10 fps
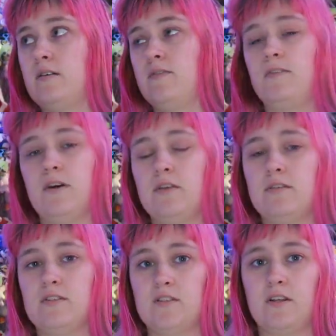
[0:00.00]
if I
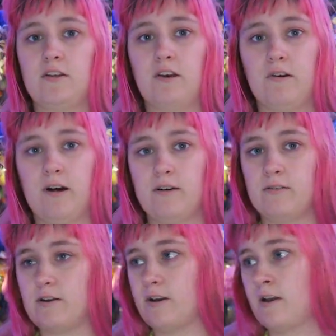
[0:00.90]
decide to go out,
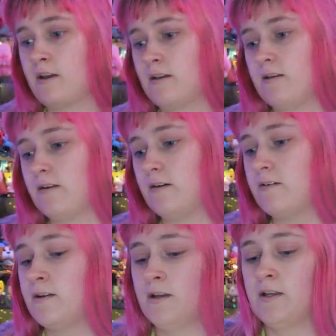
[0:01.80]
you know,
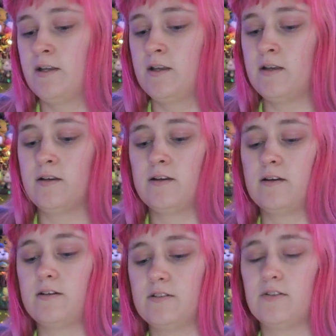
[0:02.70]

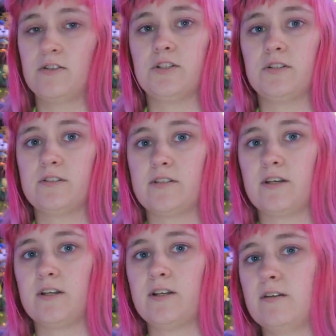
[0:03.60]
social
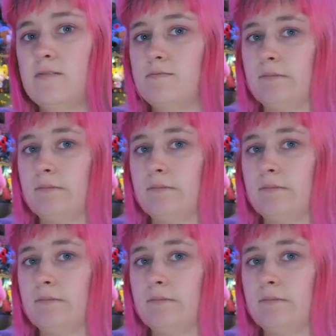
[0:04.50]
anxiety,